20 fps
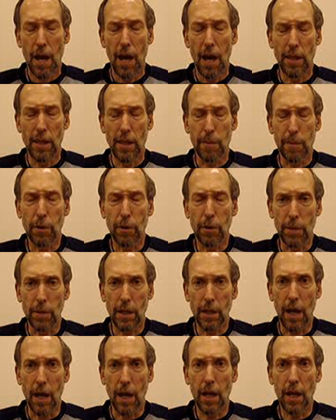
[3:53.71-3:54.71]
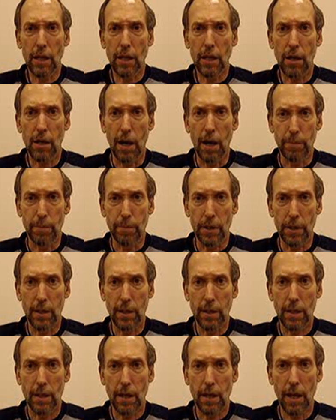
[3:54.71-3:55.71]
and they put me in a helicopter,
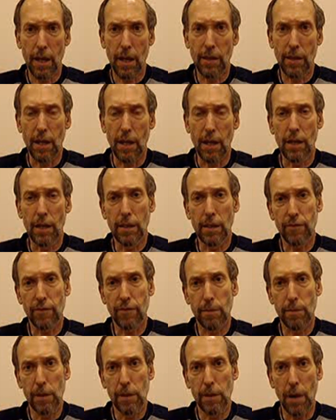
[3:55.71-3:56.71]
and they airlifted me